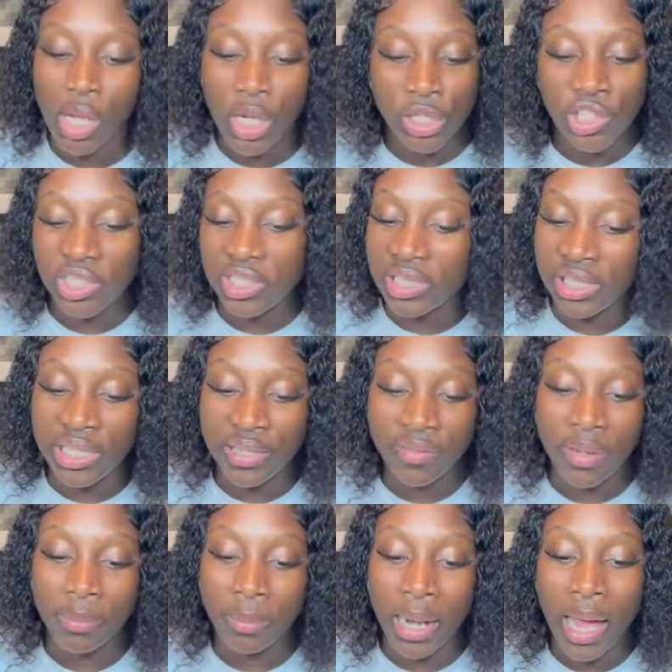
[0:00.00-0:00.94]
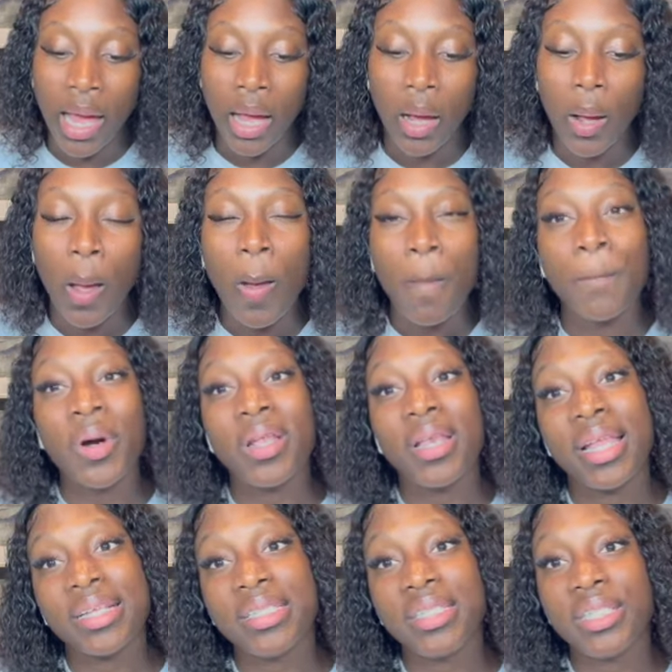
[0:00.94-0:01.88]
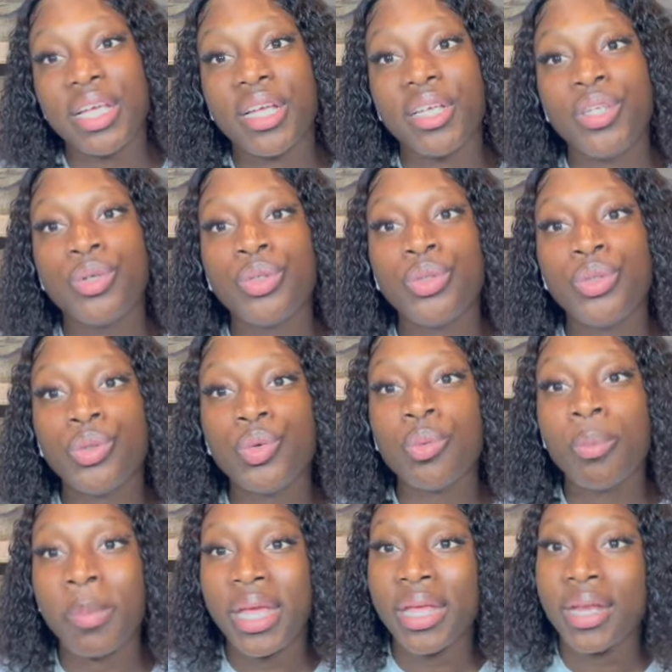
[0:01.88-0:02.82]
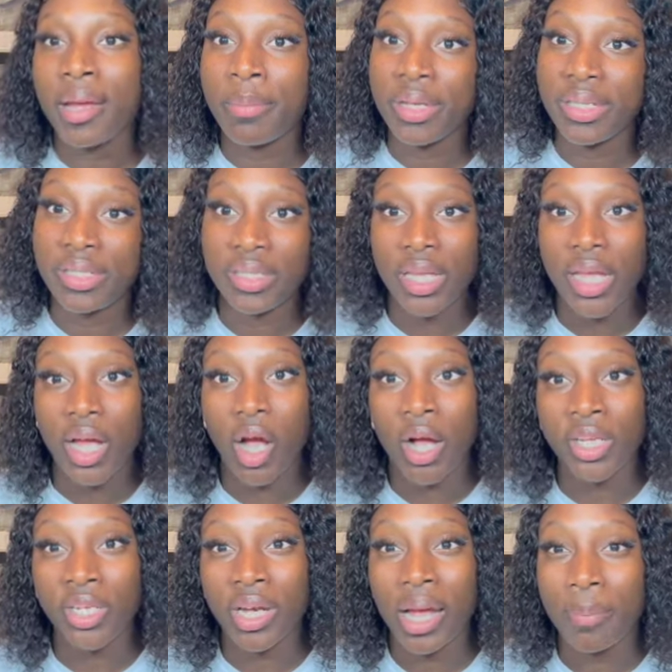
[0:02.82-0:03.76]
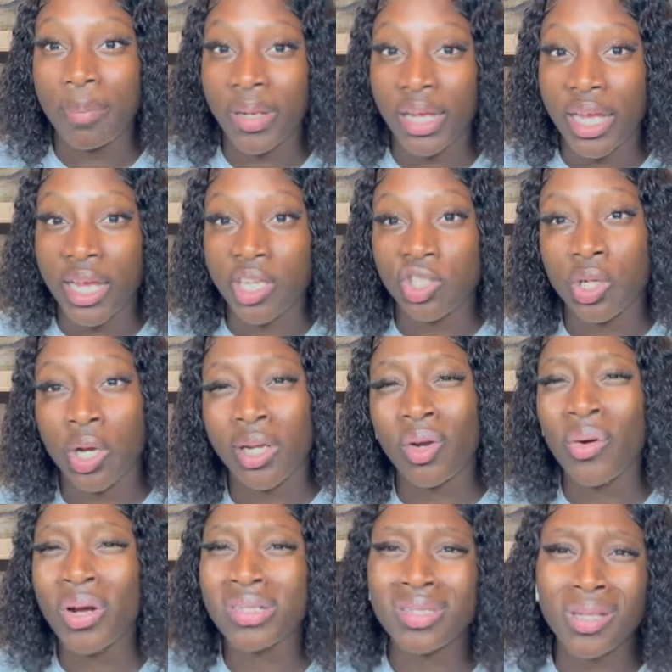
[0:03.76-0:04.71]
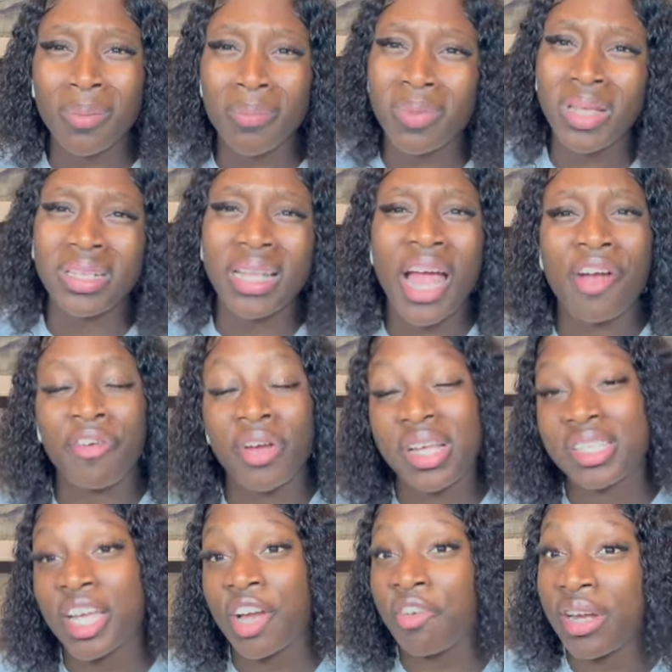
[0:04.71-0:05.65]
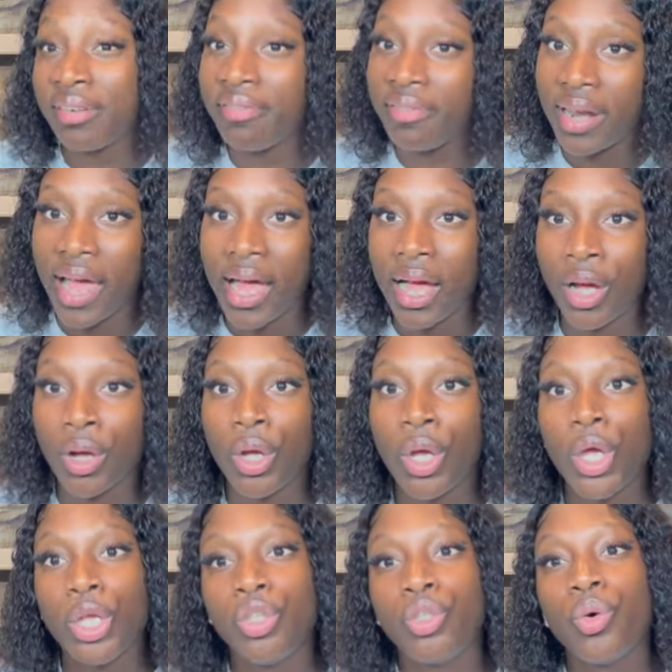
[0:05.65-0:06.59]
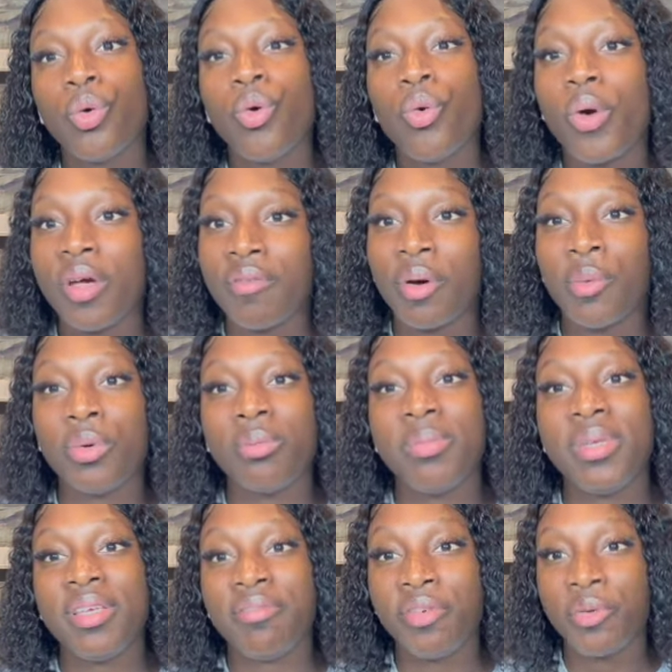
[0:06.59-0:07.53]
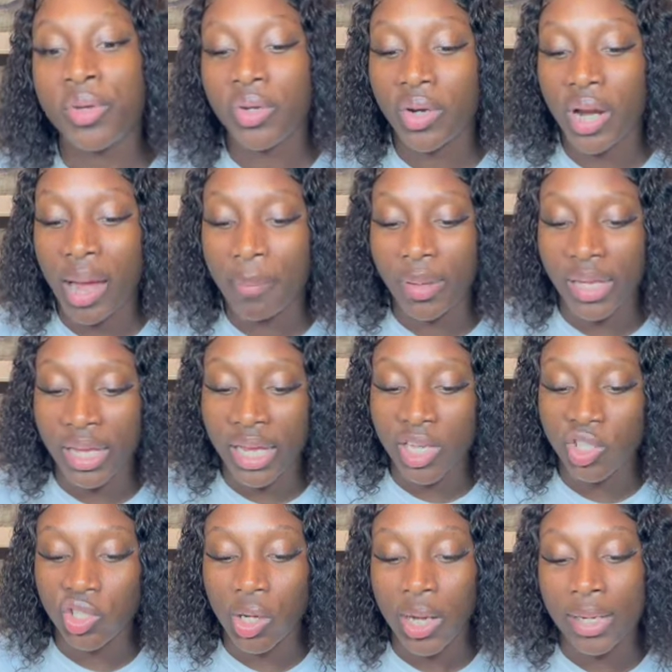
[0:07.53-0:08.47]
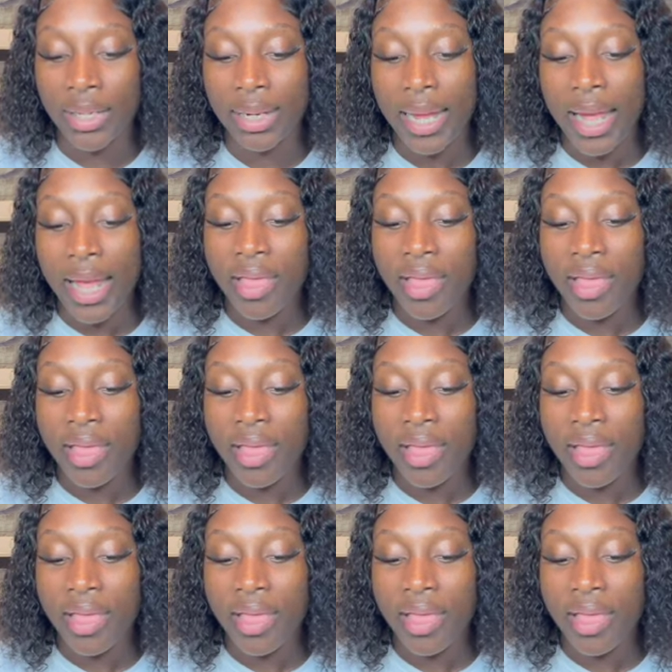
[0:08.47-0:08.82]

just leave it blank. But let's say you do made a mistake on your application, or something that raised a red flag to whoever will be viewing your application,